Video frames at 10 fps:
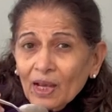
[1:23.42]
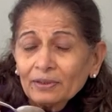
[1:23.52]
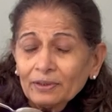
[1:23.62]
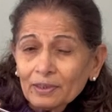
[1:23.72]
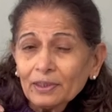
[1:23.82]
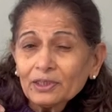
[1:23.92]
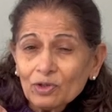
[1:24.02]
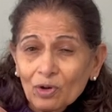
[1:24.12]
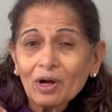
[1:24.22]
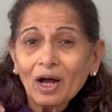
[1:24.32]
Yeah, it's
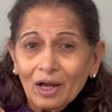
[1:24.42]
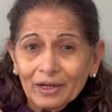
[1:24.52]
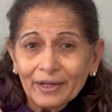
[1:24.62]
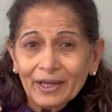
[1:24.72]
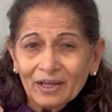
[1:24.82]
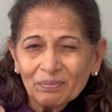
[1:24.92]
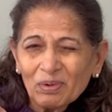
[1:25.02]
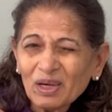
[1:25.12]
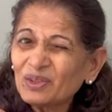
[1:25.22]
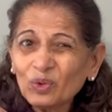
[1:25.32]
not garlic,
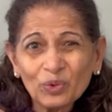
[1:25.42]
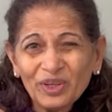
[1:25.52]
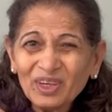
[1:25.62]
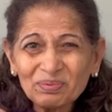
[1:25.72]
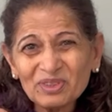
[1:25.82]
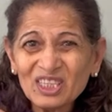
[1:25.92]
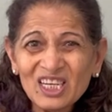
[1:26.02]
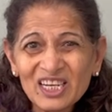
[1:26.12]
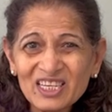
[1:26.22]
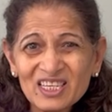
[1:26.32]
but not enough
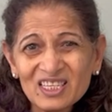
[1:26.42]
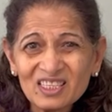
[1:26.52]
chilies.